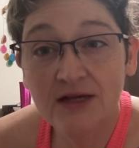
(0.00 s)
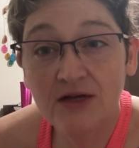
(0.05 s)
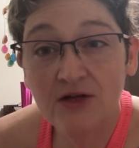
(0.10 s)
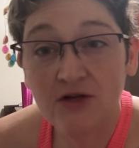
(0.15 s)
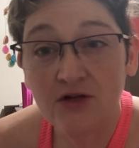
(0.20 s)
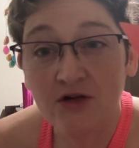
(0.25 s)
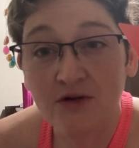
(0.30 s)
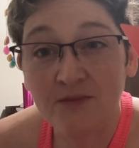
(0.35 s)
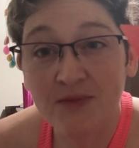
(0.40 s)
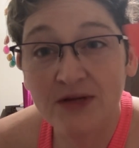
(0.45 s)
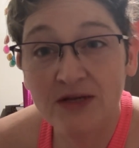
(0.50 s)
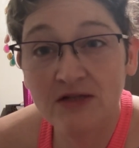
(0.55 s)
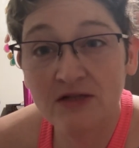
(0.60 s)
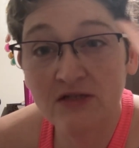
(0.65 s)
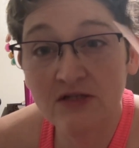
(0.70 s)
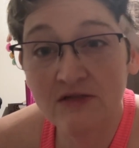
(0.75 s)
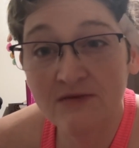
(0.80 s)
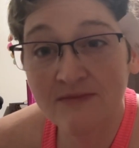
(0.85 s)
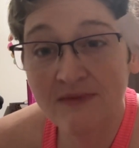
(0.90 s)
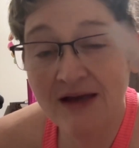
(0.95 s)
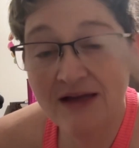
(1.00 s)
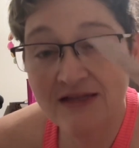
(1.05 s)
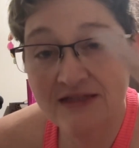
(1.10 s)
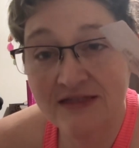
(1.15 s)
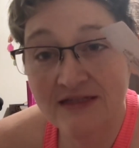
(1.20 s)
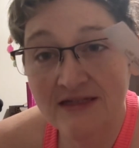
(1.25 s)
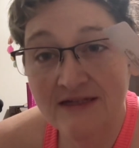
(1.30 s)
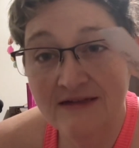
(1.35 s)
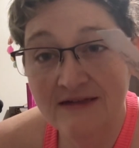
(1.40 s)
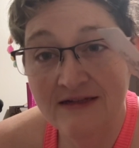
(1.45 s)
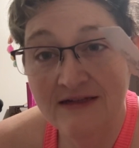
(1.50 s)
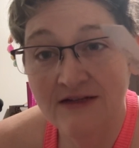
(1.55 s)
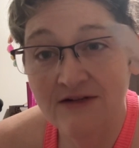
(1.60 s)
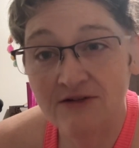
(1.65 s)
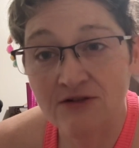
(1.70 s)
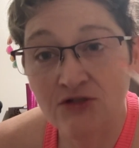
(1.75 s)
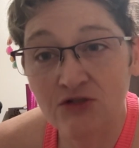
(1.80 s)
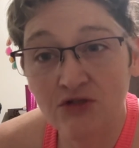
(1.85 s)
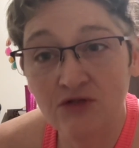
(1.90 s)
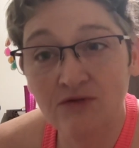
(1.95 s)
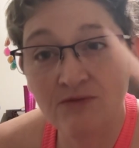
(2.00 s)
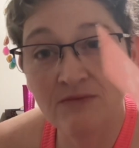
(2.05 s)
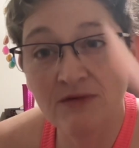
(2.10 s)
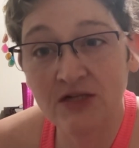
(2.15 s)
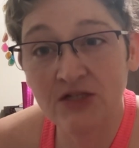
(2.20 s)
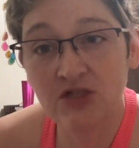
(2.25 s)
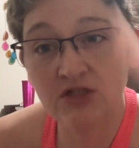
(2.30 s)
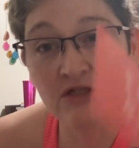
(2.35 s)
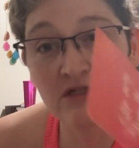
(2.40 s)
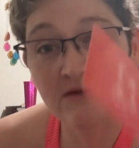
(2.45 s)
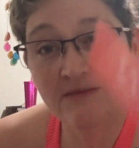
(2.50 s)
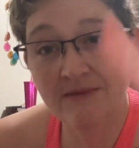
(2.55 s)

You're being too masculine. You're too much in your